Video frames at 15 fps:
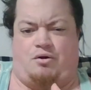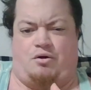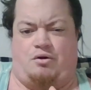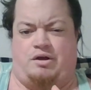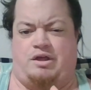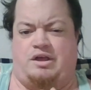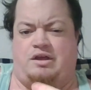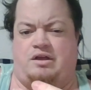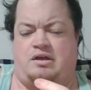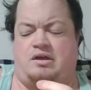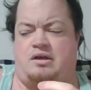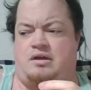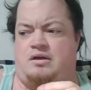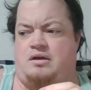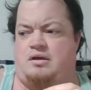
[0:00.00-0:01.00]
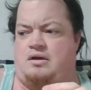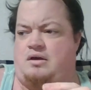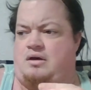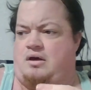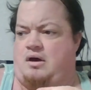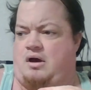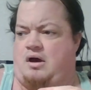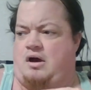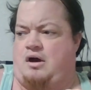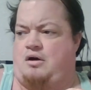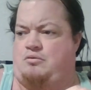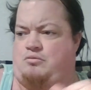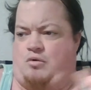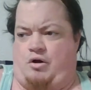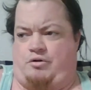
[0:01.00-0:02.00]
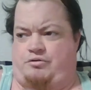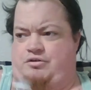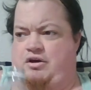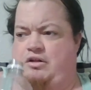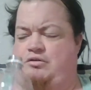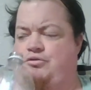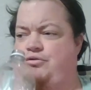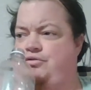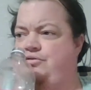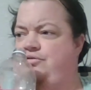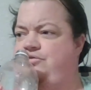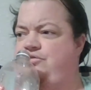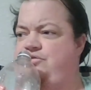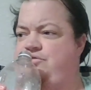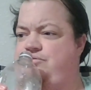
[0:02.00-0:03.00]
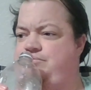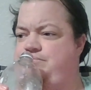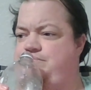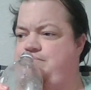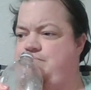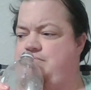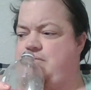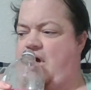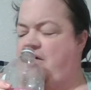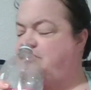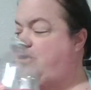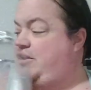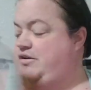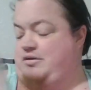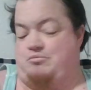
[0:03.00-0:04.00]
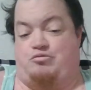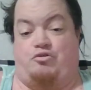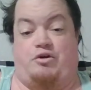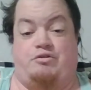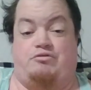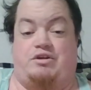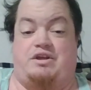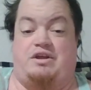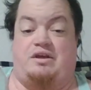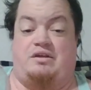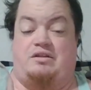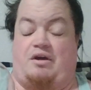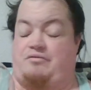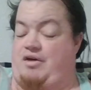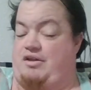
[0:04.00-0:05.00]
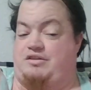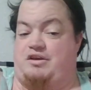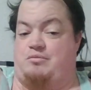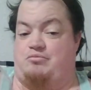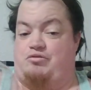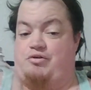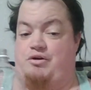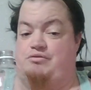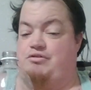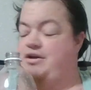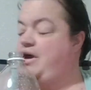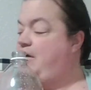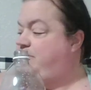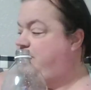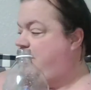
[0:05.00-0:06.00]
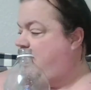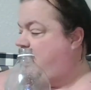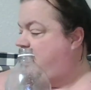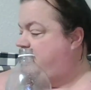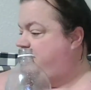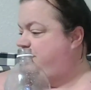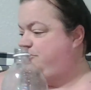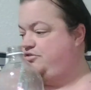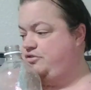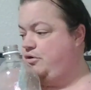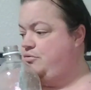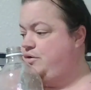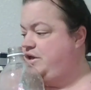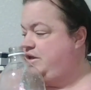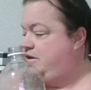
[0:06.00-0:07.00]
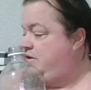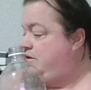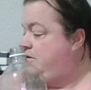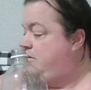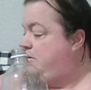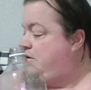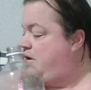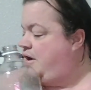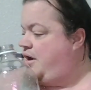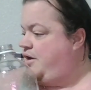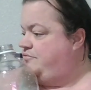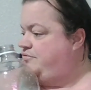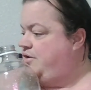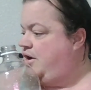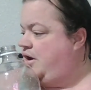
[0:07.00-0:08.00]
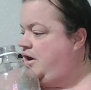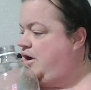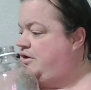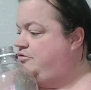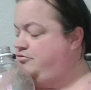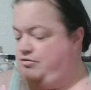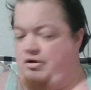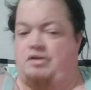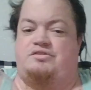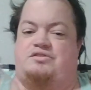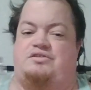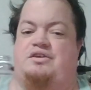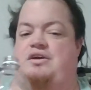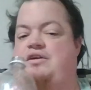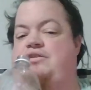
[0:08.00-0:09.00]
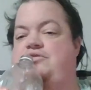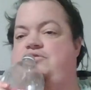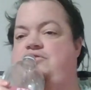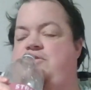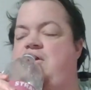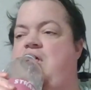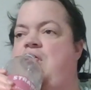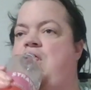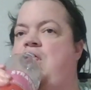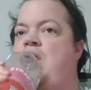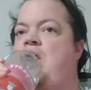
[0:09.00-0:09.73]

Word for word: drawing, uh, watercolors. I've got an embroidery kit. I've got the embroidery. I've got sewing. I've got cross stitch.